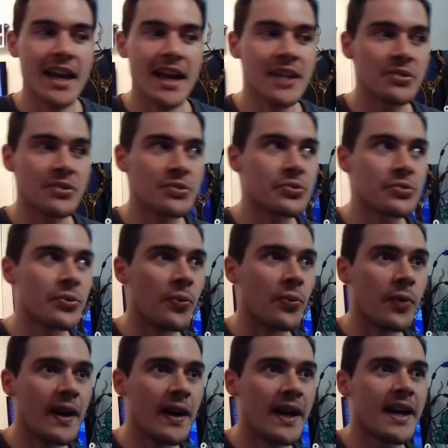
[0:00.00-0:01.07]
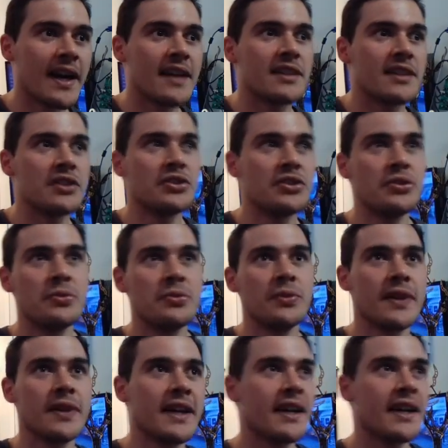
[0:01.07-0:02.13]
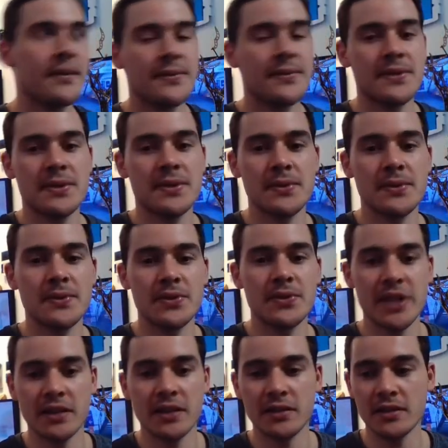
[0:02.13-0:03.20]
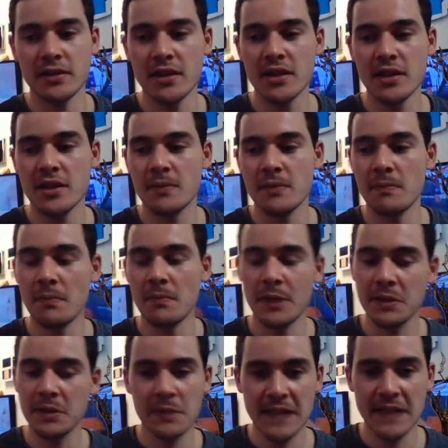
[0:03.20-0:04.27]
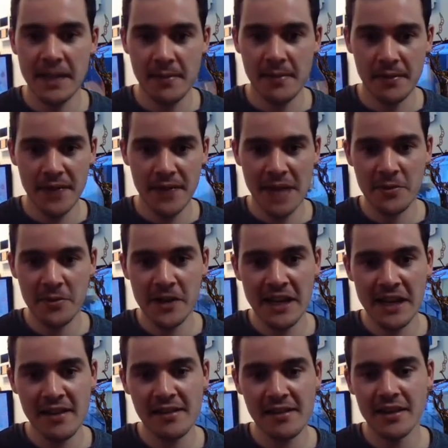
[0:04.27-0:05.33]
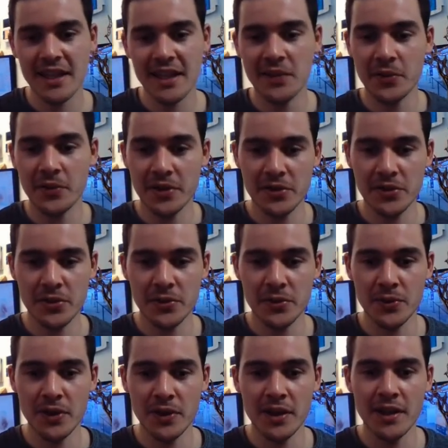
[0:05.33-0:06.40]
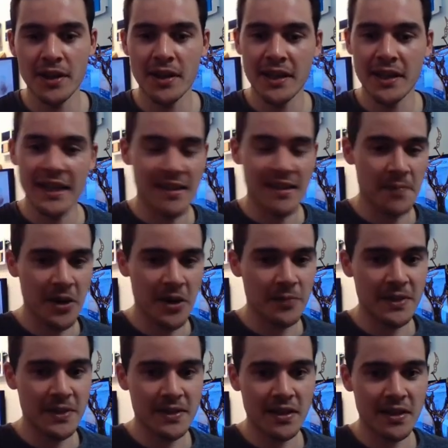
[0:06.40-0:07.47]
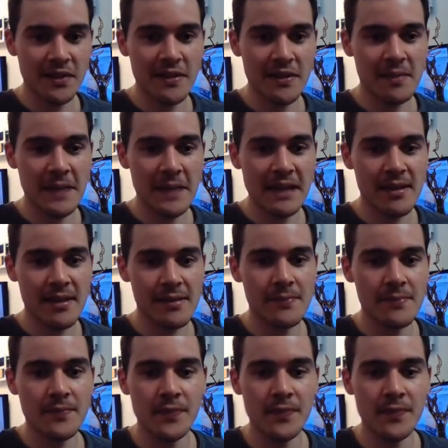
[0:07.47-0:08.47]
and why you would have to juggle multiple types of libraries in order to experiment on the space.